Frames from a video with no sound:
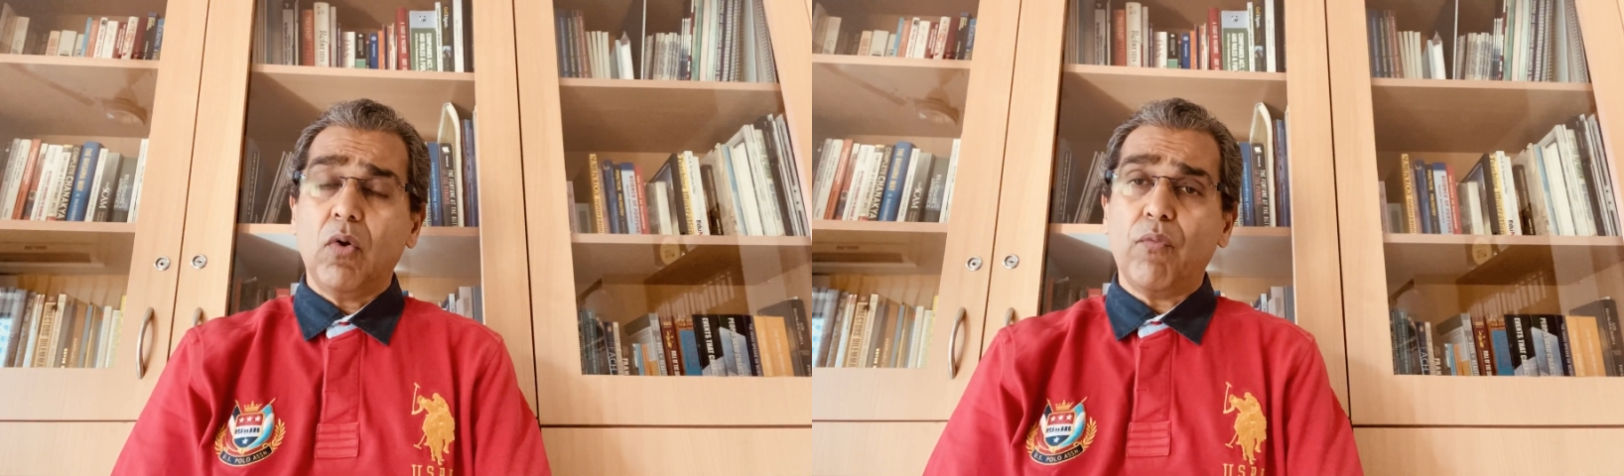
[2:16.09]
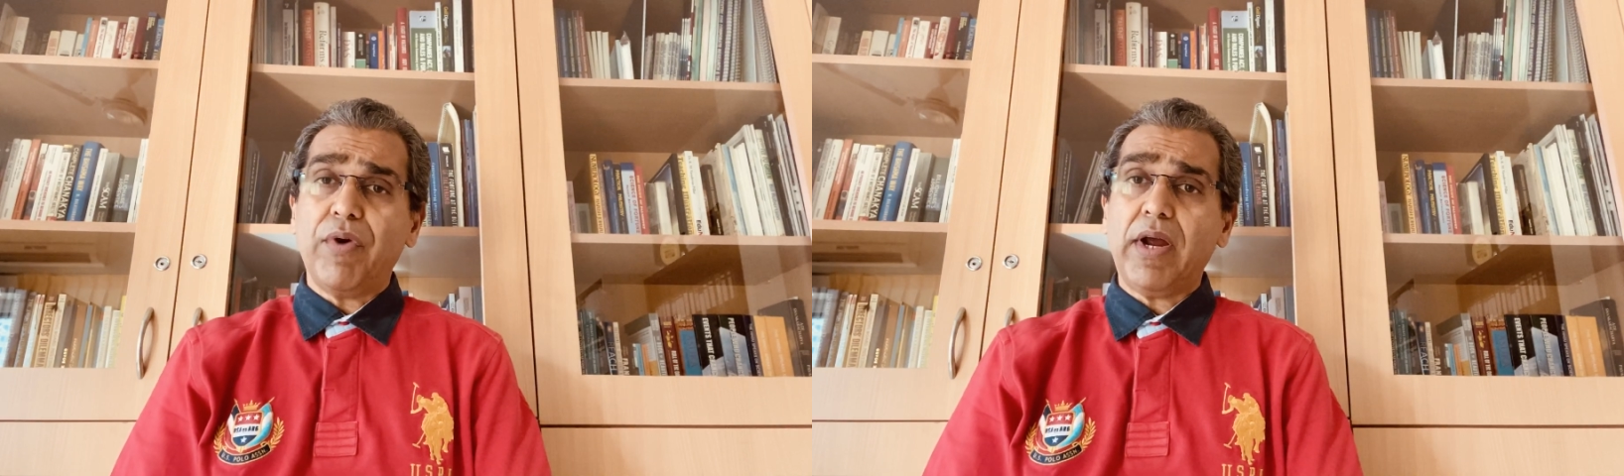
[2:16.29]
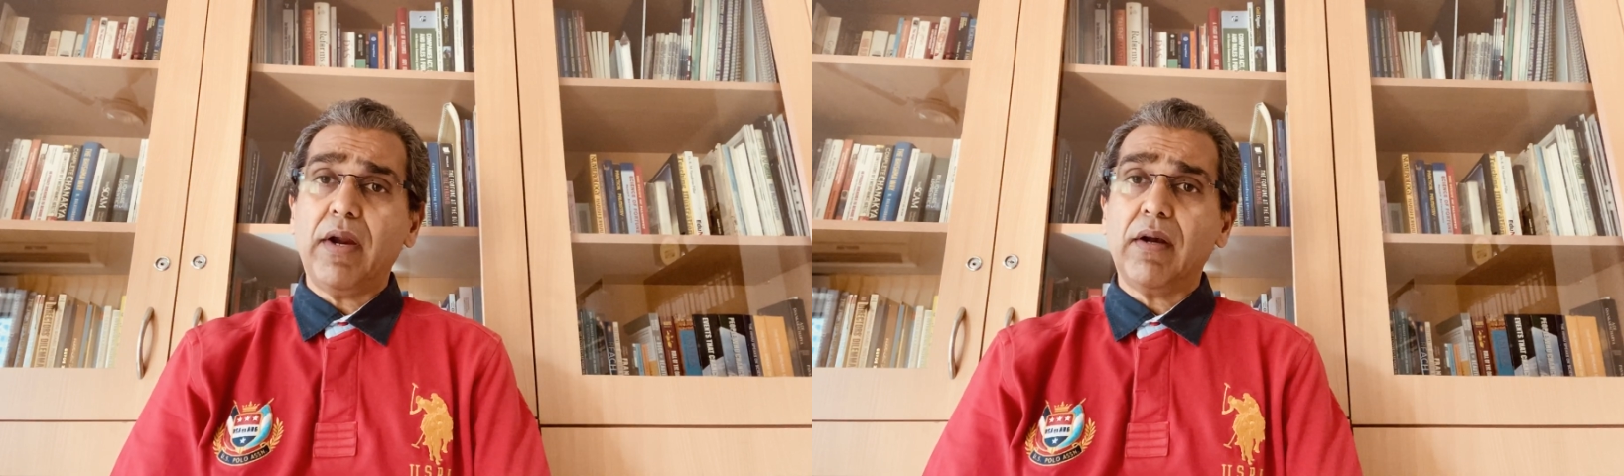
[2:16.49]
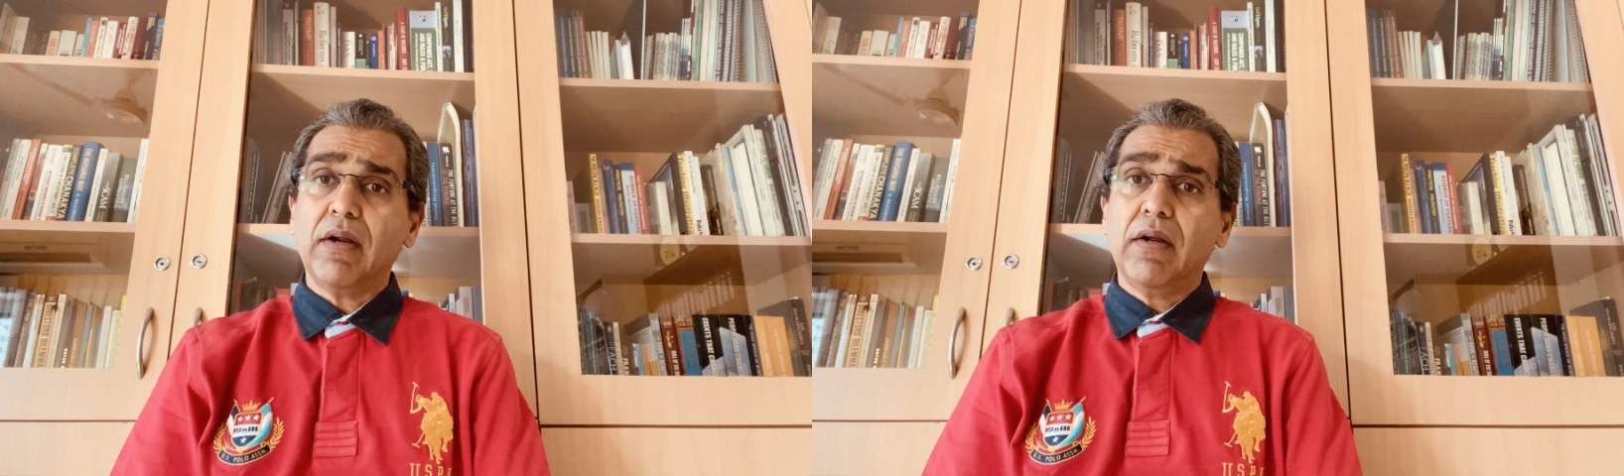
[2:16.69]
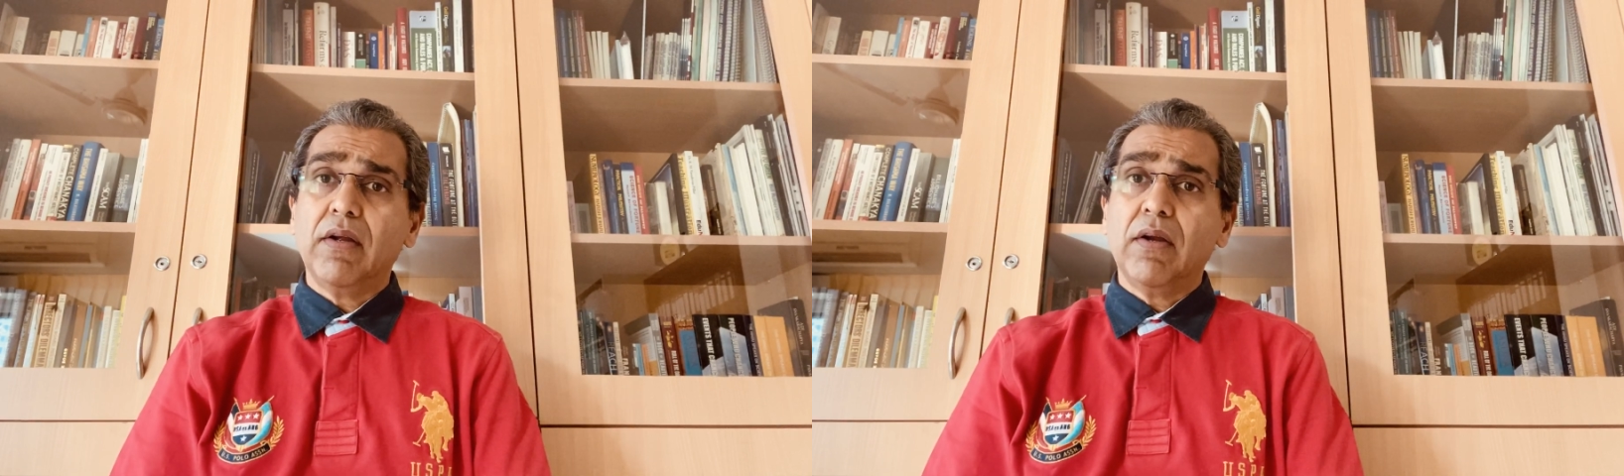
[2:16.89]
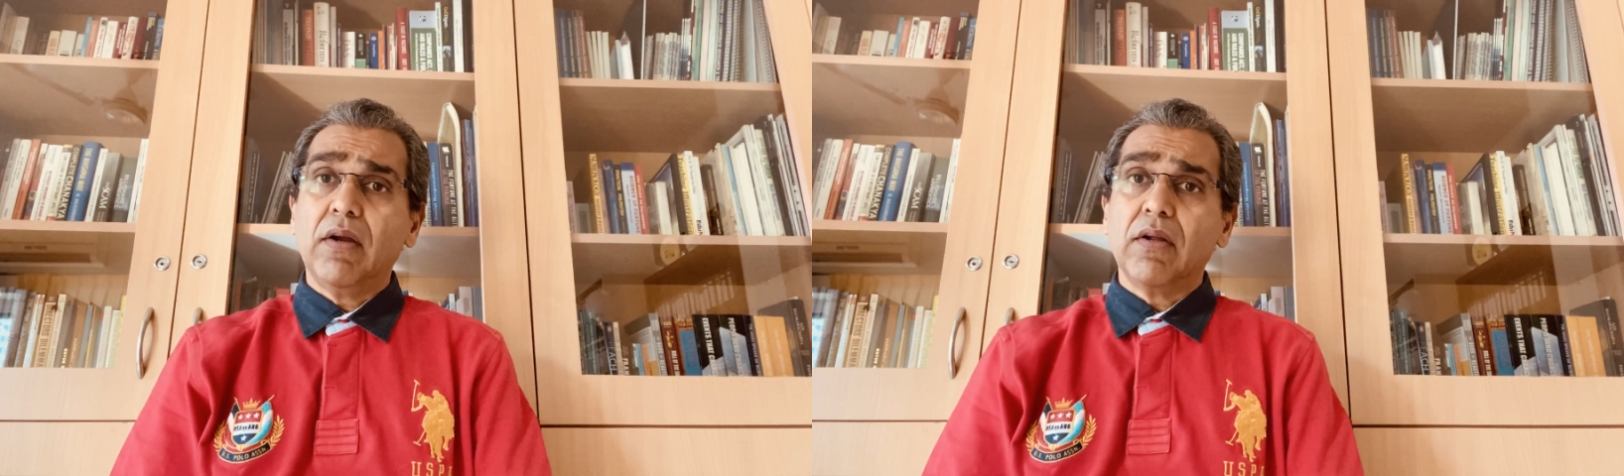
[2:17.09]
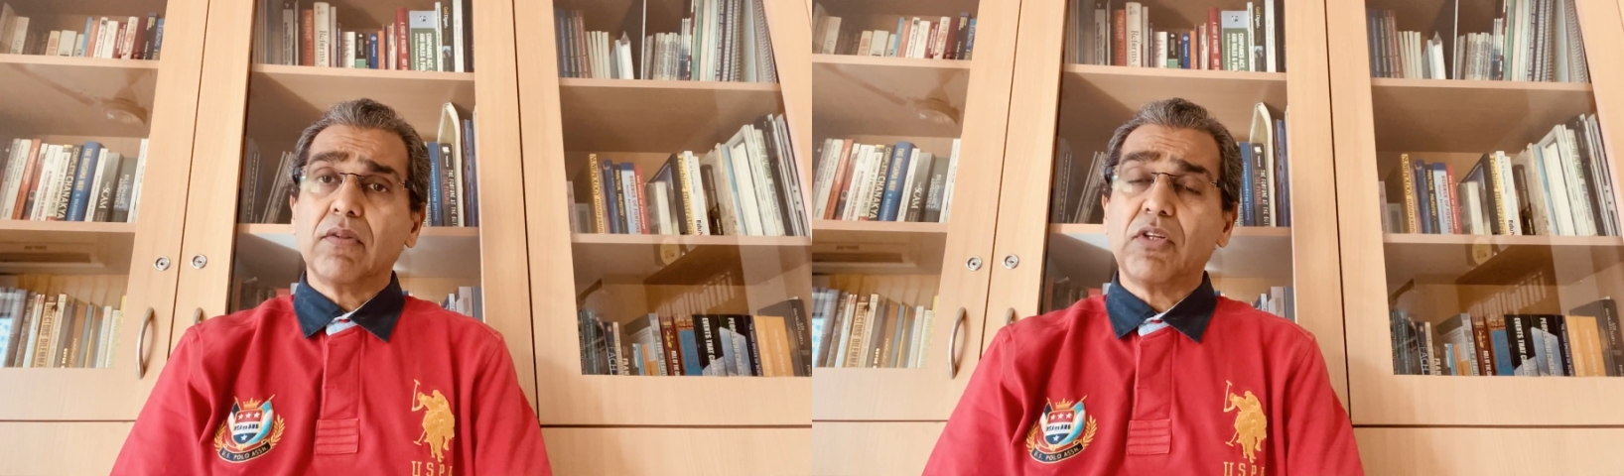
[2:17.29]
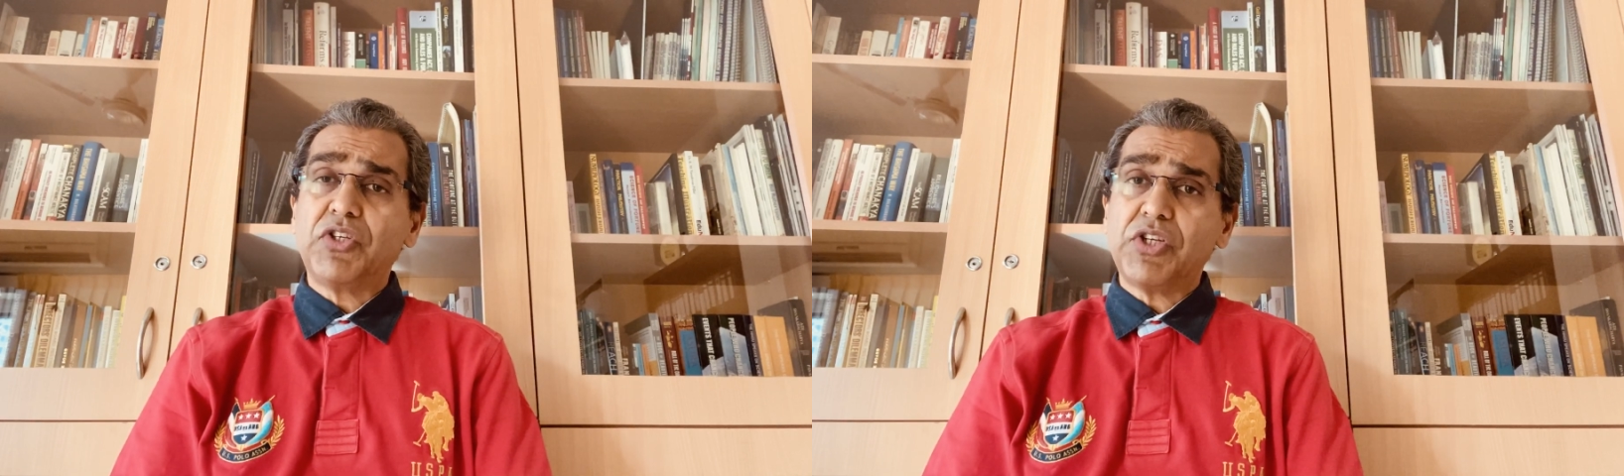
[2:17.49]
where
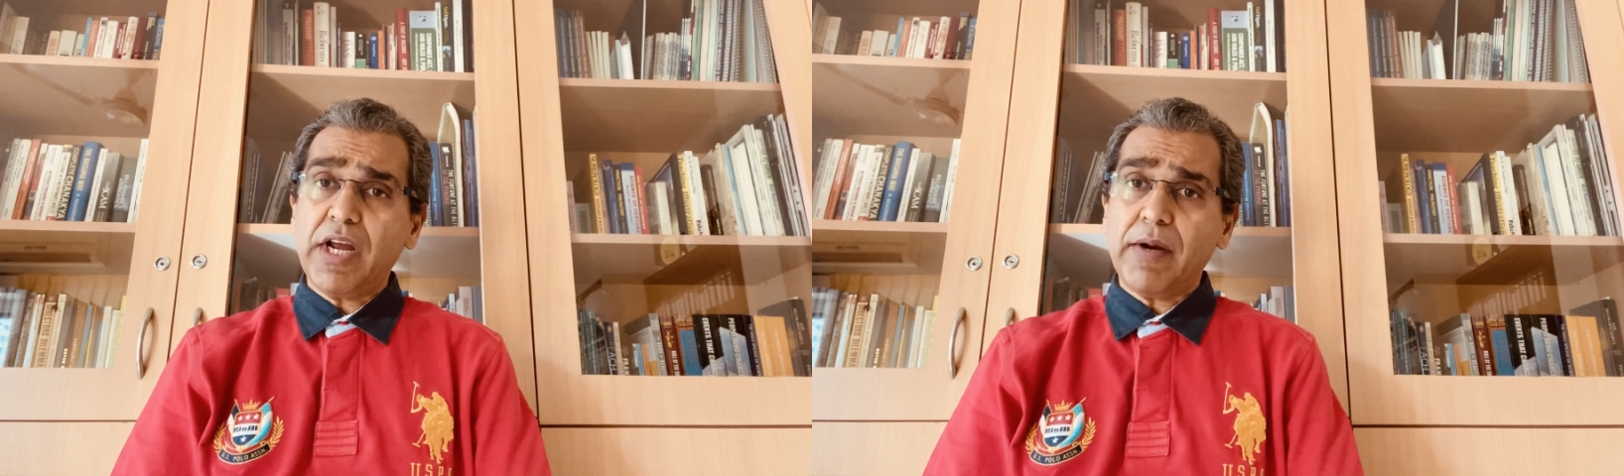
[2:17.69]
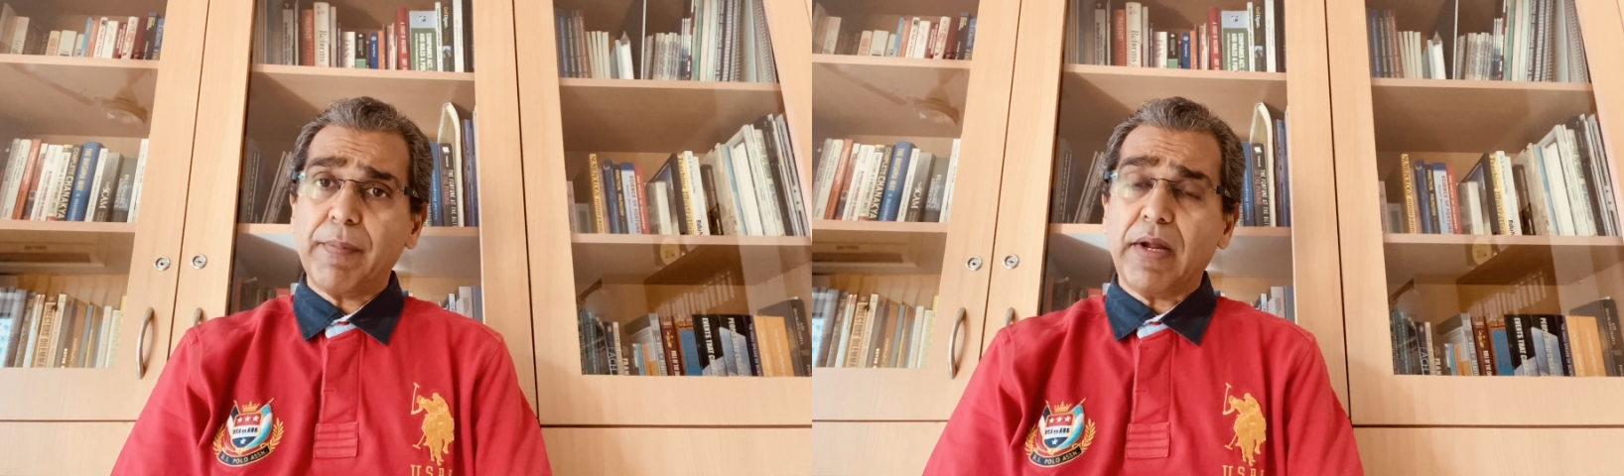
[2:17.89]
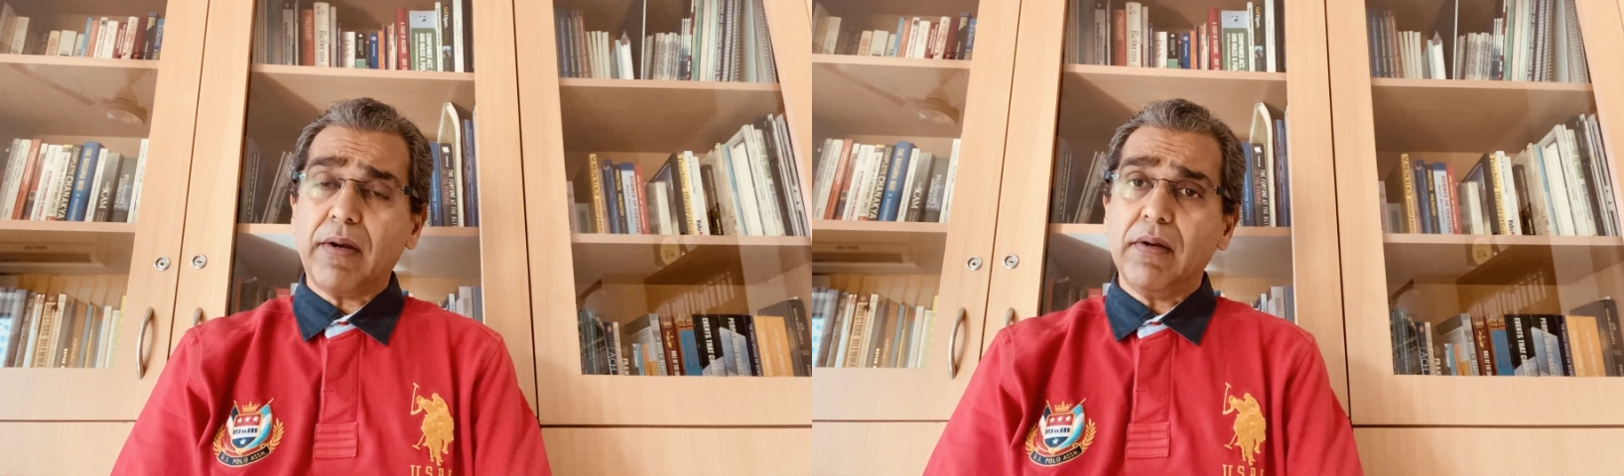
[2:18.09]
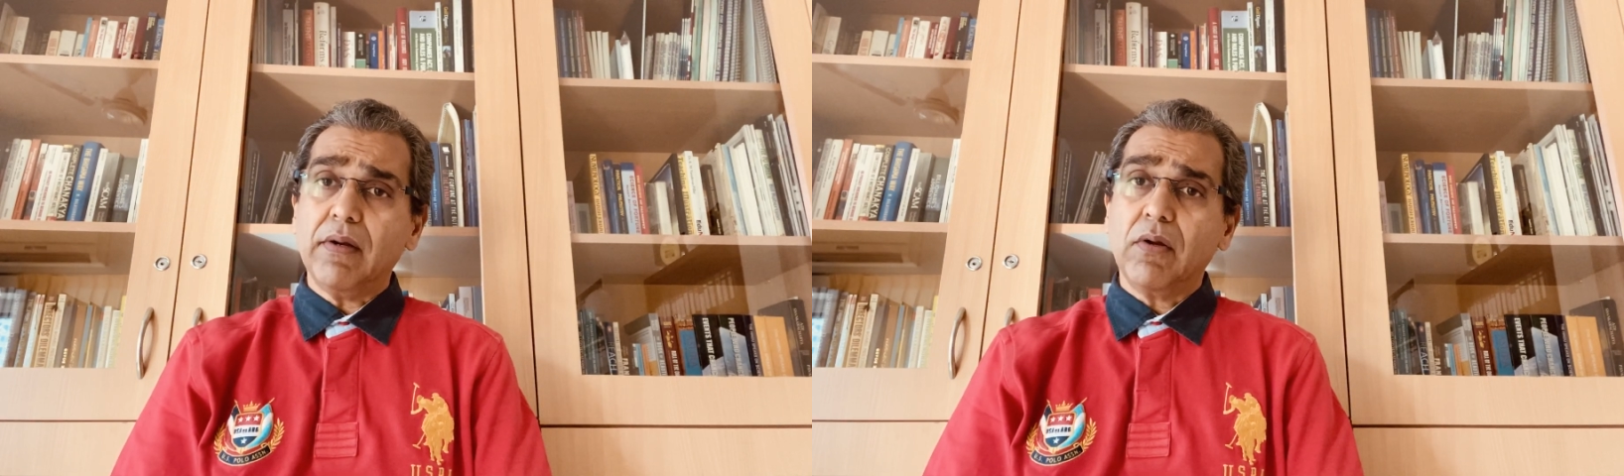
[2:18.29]
the chairman,